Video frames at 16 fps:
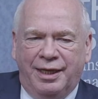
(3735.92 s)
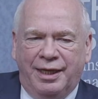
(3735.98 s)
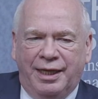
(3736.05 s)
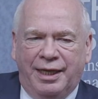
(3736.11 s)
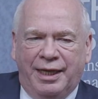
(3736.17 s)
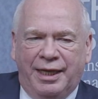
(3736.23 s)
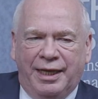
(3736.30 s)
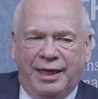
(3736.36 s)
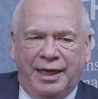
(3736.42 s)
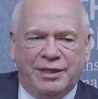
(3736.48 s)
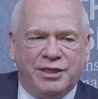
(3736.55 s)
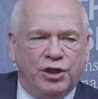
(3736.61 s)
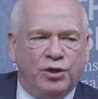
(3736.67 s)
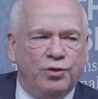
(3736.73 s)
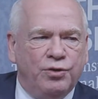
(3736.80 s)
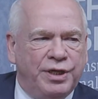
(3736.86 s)
it, it's a
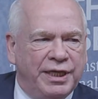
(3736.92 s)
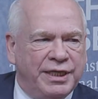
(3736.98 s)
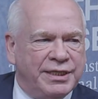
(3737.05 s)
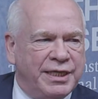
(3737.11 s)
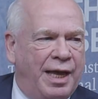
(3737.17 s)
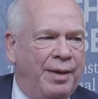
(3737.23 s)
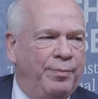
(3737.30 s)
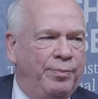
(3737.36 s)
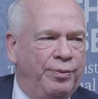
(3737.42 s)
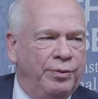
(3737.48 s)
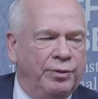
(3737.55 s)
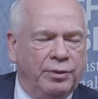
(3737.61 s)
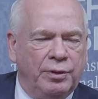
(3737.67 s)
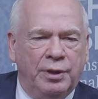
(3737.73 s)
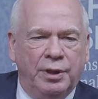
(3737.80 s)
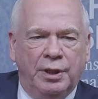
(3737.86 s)
good
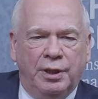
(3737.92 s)
example